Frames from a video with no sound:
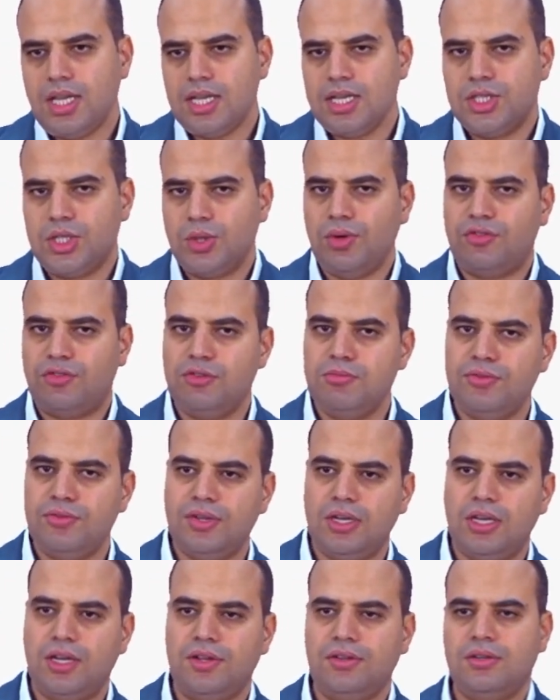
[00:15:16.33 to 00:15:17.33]
So if we move
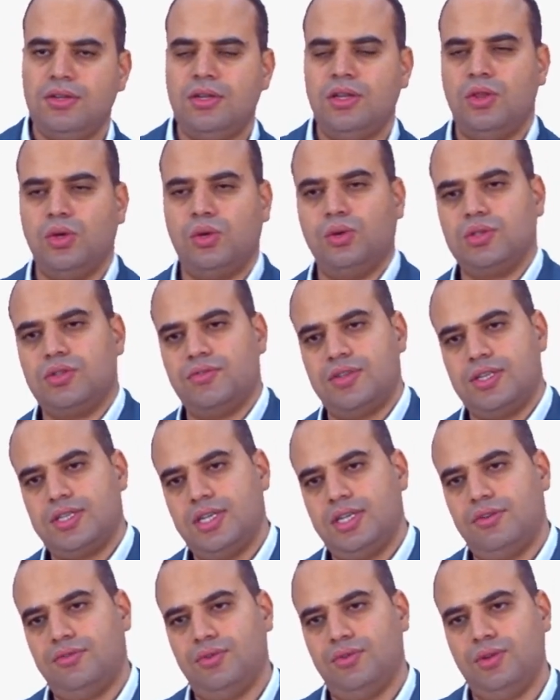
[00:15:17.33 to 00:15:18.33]
along the chord of this
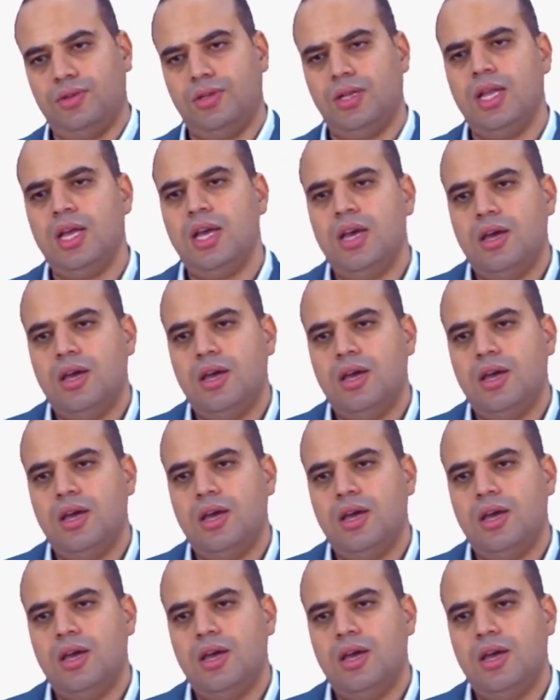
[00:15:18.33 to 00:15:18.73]
airfoil,